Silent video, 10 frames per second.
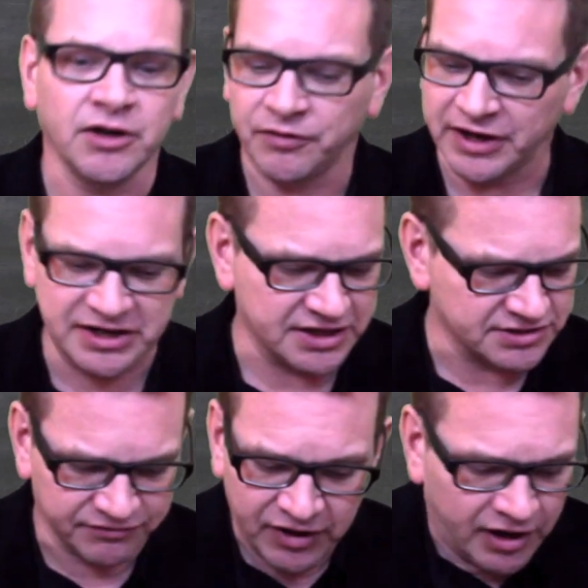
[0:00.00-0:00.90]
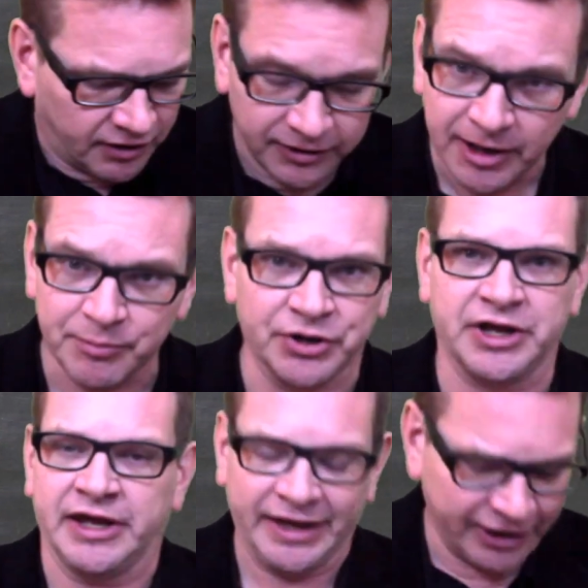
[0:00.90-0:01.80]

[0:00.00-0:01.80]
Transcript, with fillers: you know, the ideas of liberty,